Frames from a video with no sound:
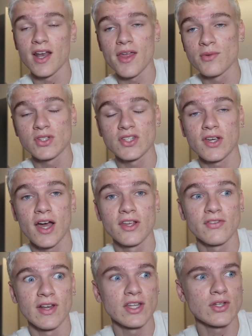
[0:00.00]
Like there was
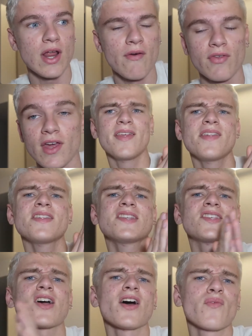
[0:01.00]
societies for literally everything. And then this
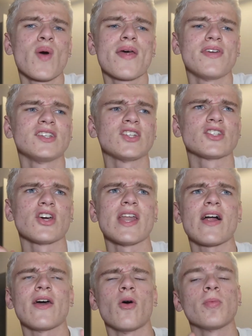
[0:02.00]
is kind of where things start to go
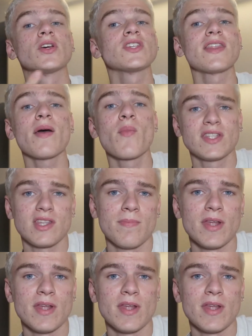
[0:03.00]
downhill because I then went to the